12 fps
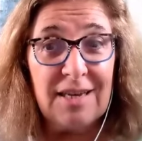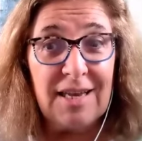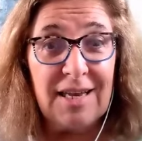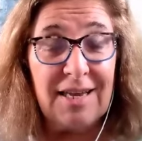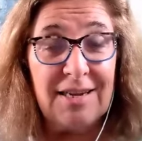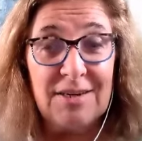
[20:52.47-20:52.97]

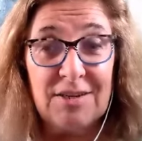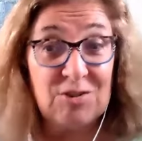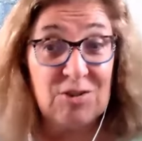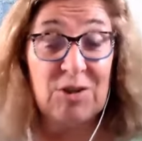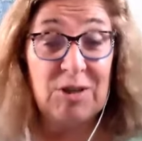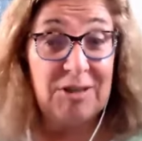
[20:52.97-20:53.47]
and I just
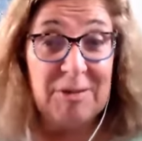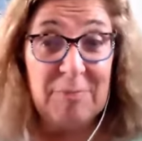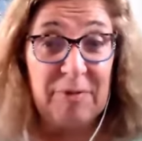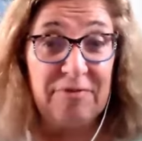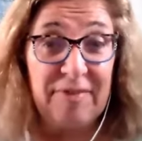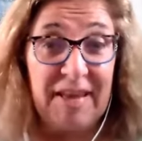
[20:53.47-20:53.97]
took a leap
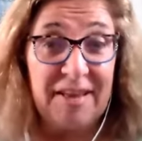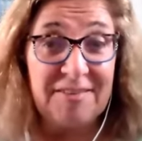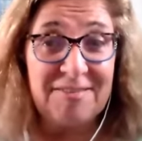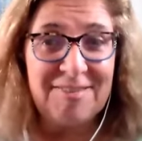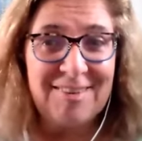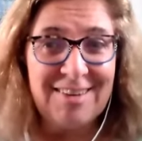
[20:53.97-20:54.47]
of
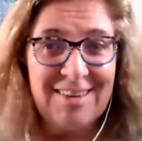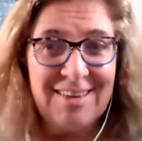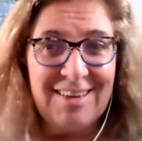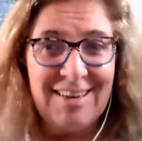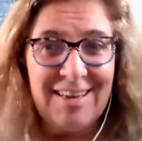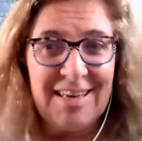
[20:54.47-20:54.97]
faith,
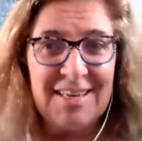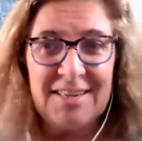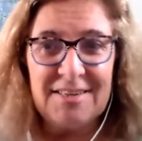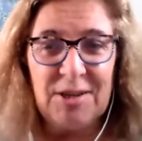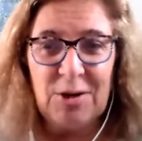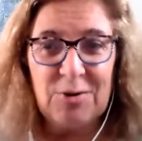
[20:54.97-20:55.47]
and
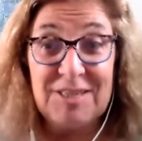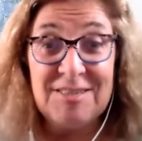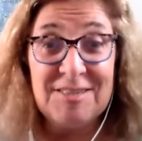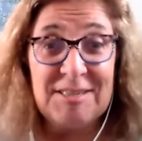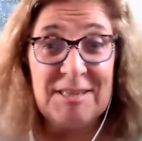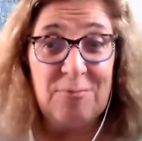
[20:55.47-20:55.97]
it didn't
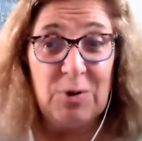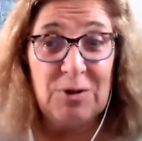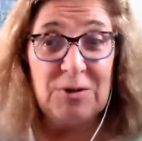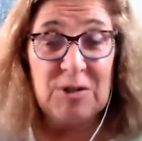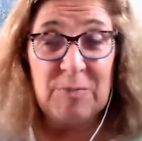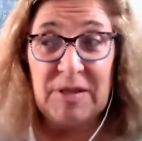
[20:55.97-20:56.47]
seem real
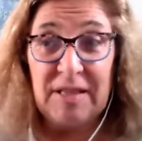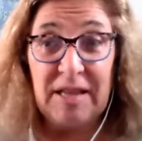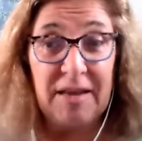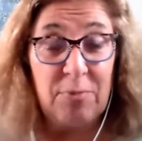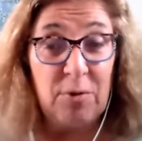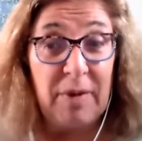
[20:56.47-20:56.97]
to me. And then
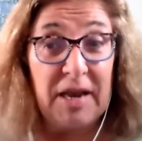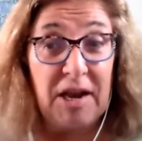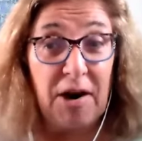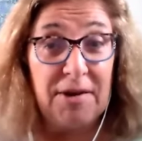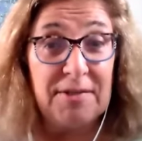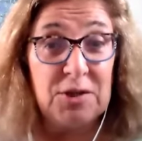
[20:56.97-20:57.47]
I put my
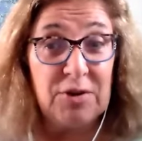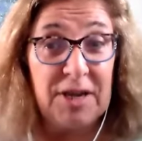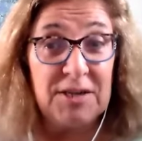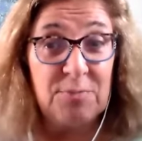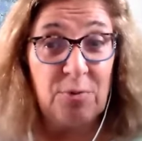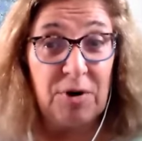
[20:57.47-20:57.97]
car in the
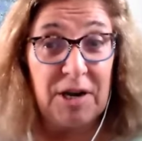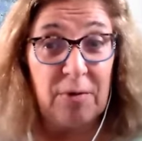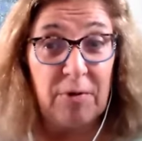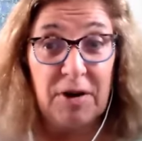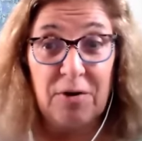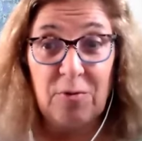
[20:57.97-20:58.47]
transport and I
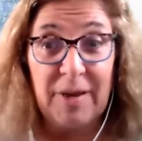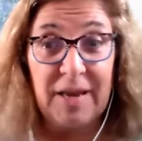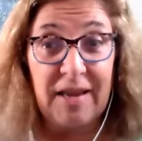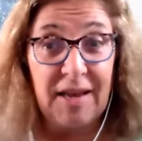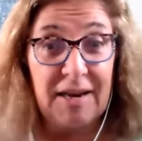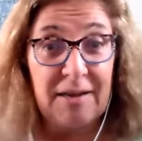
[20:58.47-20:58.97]
went, oh my
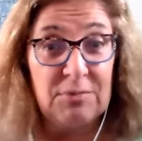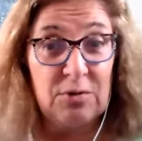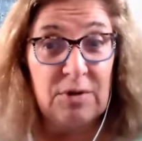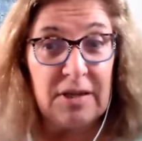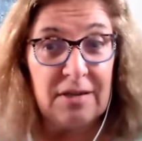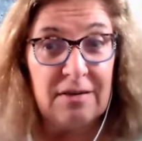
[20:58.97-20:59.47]
God, I'm
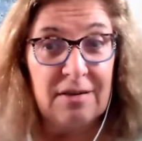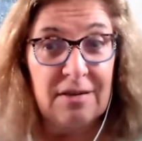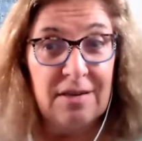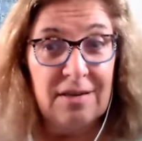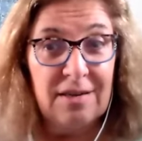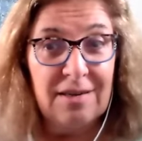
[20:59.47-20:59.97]
doing it.
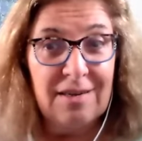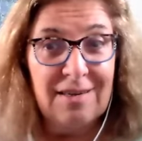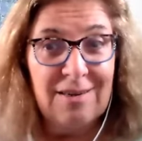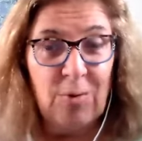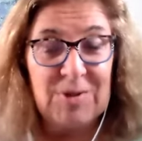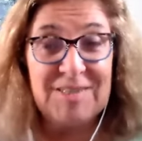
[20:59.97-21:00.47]

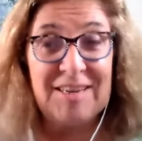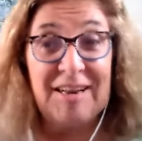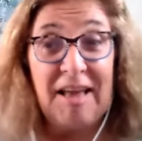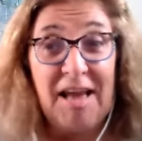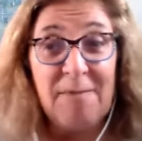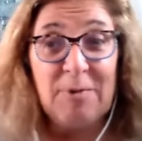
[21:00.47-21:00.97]
What's going to
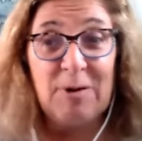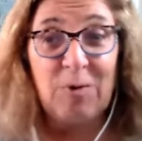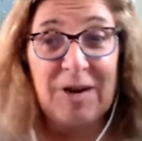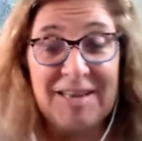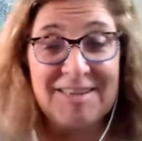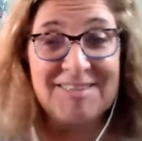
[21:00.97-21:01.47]
happen
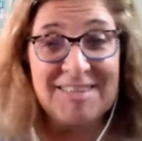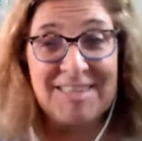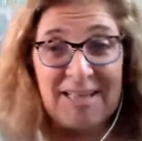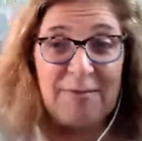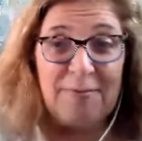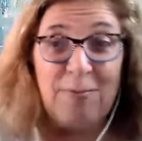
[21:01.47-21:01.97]
when I get to
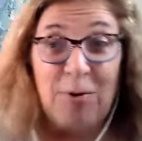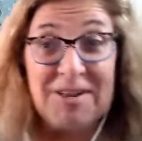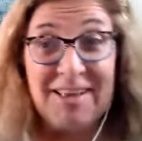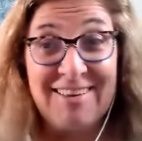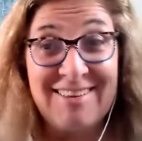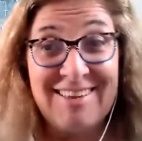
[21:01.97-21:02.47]
California?